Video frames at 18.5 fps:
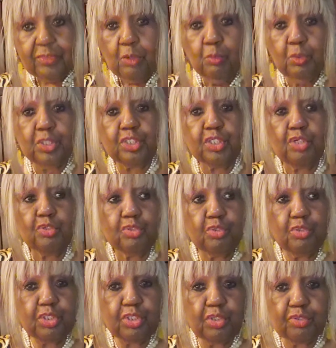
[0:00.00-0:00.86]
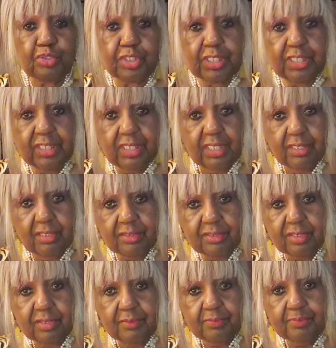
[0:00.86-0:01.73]
What you going to do with those 10
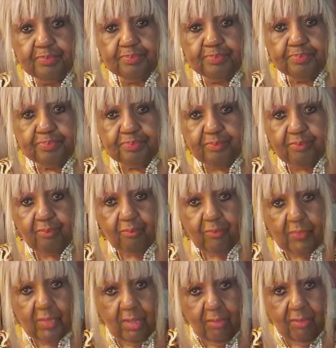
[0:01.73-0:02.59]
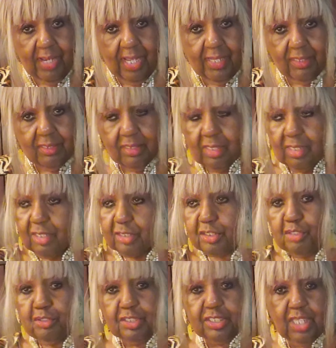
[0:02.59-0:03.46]
years? All right?
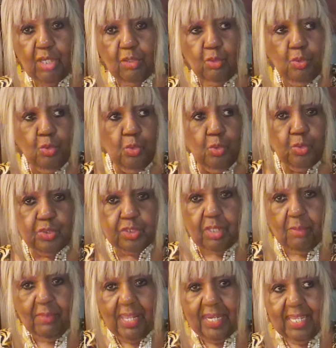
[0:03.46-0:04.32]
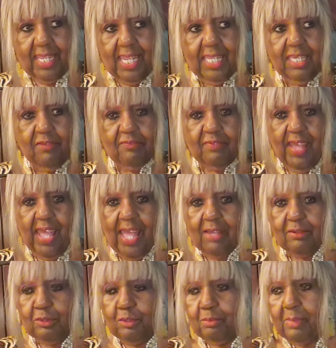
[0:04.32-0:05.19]
So you said, ooh, somebody
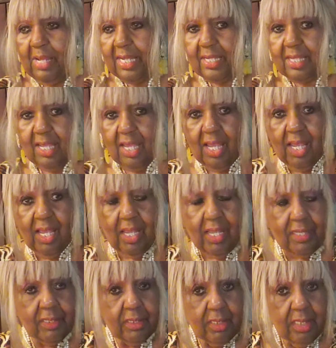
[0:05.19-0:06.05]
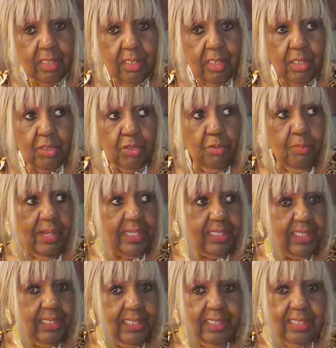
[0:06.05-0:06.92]
85. Oh, my God. Oh, my
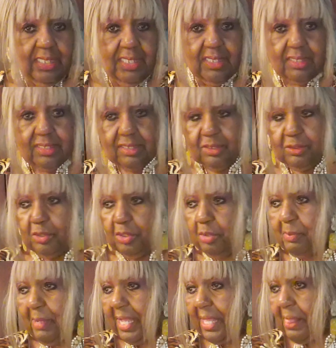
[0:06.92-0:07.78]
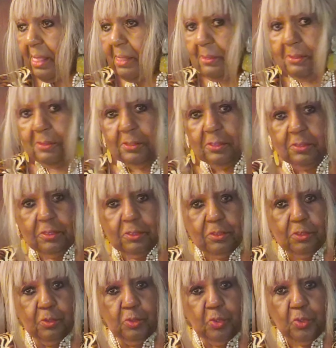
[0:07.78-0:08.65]
goodness. Oh, my.
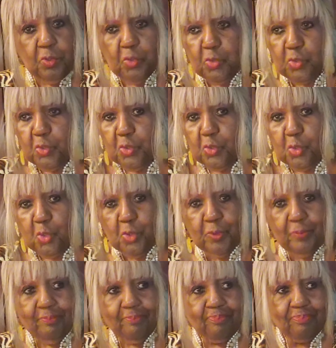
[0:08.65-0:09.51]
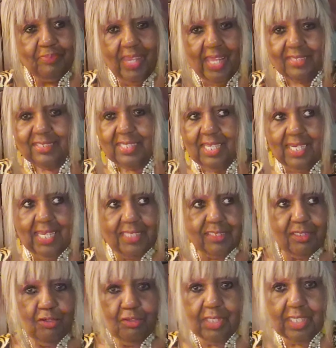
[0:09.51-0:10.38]
Ooh. I sound like
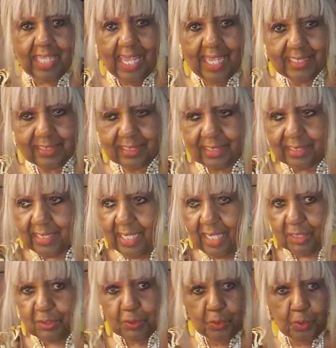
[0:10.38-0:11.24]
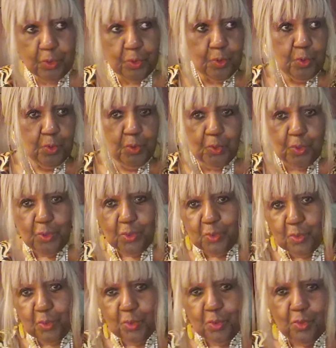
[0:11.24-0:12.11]
Tony Gaskin now.
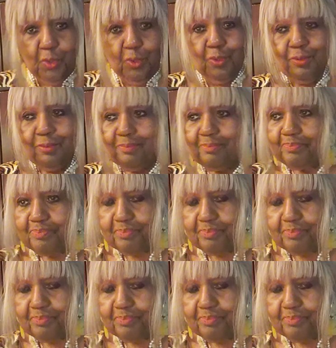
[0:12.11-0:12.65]
Ooh.